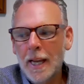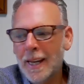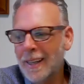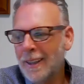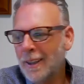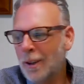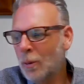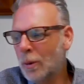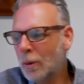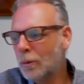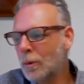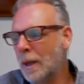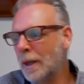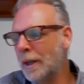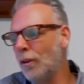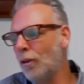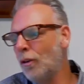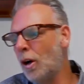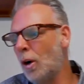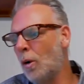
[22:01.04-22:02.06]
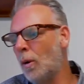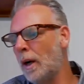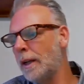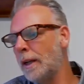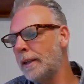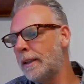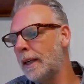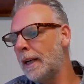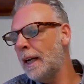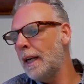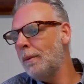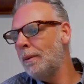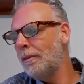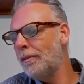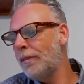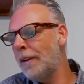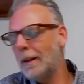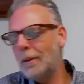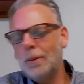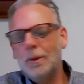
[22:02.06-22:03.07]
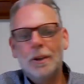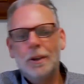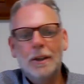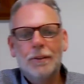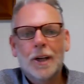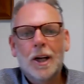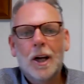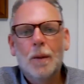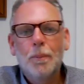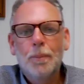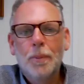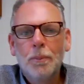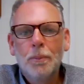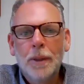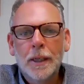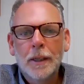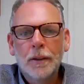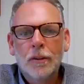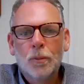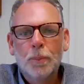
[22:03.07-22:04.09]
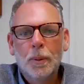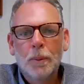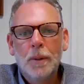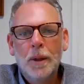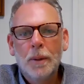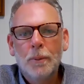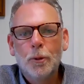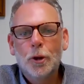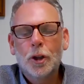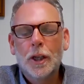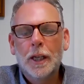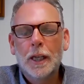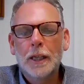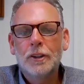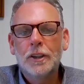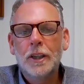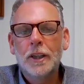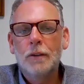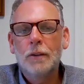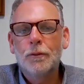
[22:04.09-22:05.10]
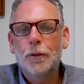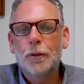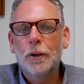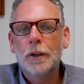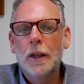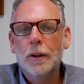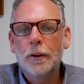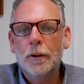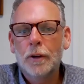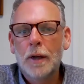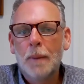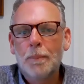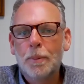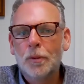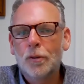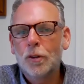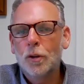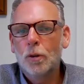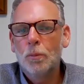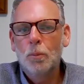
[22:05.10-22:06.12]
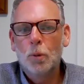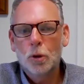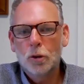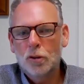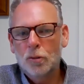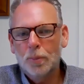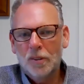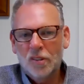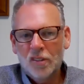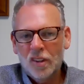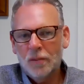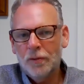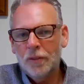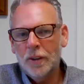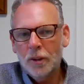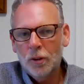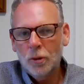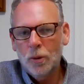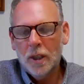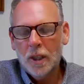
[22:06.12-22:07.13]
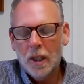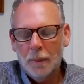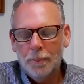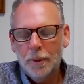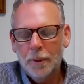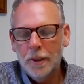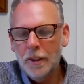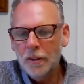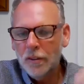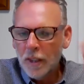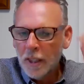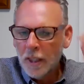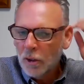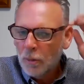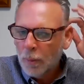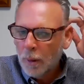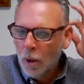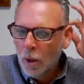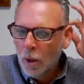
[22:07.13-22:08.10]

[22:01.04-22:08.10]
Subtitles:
I know we're running low on time. In fact, we only have a couple minutes, but maybe we could get you on for another episode more specific to a couple of these things. But